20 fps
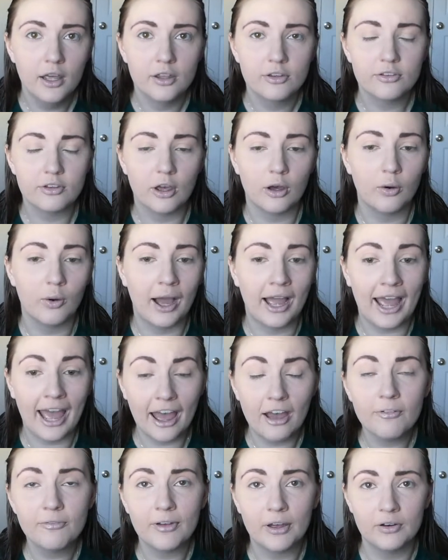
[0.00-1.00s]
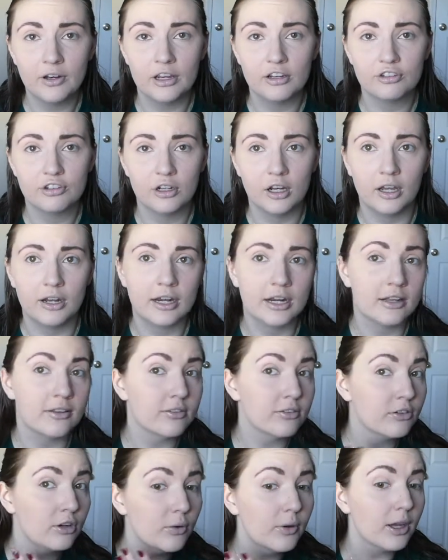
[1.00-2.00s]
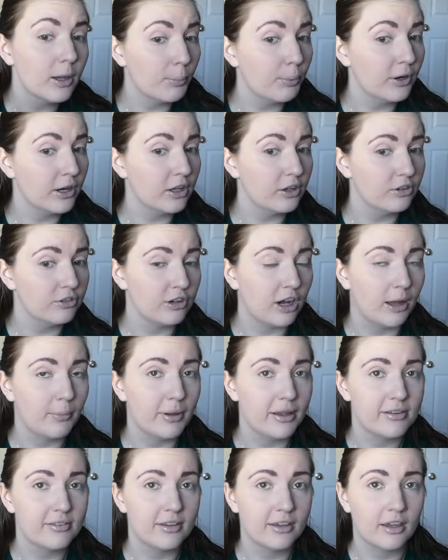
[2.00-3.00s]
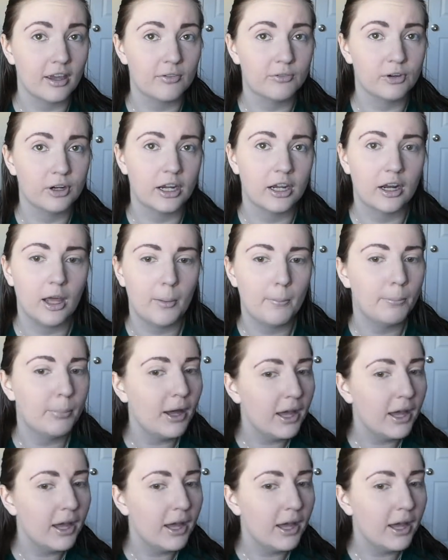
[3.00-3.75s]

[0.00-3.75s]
So I have foundation on and it's doing a pretty good job, I'd say, covering it up.